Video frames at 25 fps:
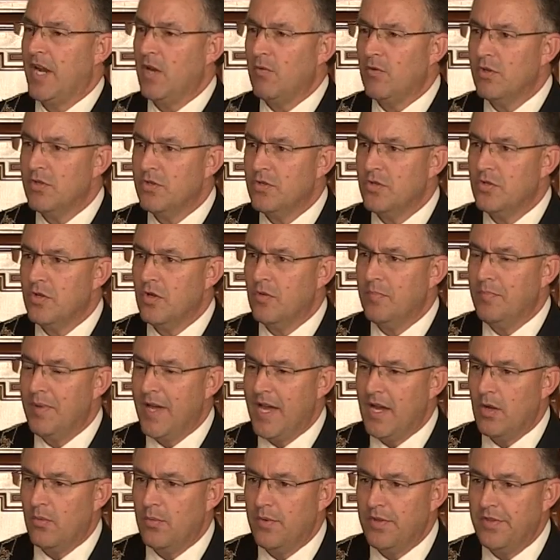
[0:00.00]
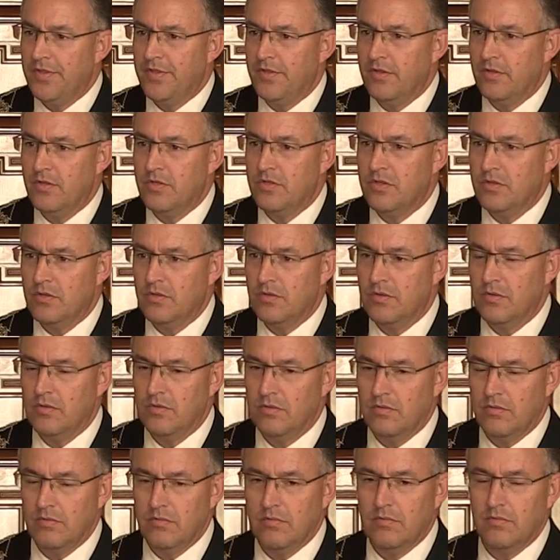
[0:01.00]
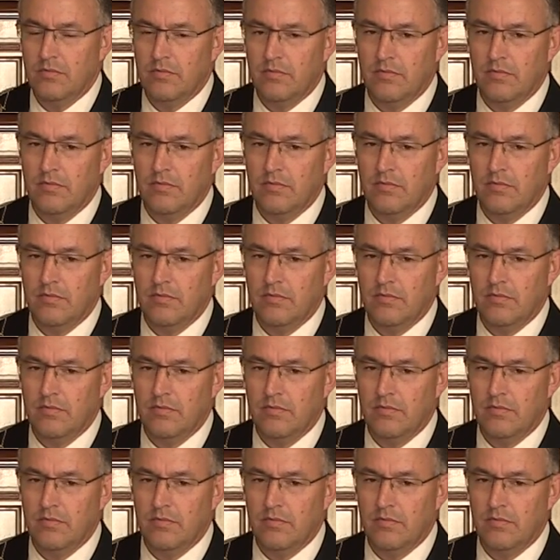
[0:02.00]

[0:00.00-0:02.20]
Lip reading: I want to go back with you to